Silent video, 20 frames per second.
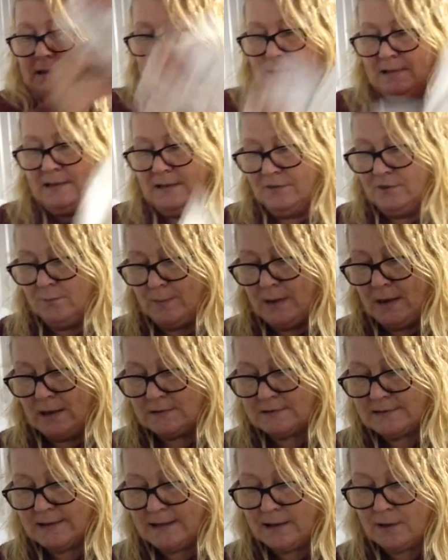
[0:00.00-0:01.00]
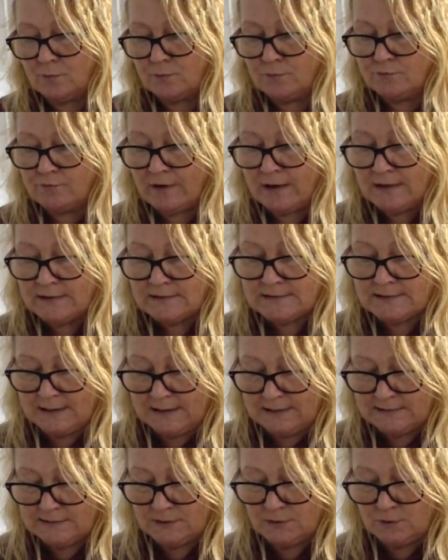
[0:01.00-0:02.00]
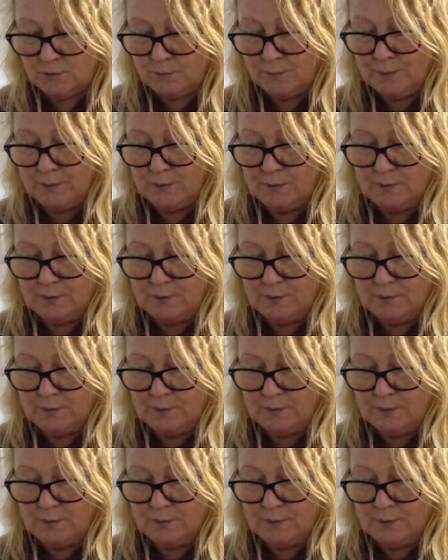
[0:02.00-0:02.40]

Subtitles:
Lay the back down, right sides up,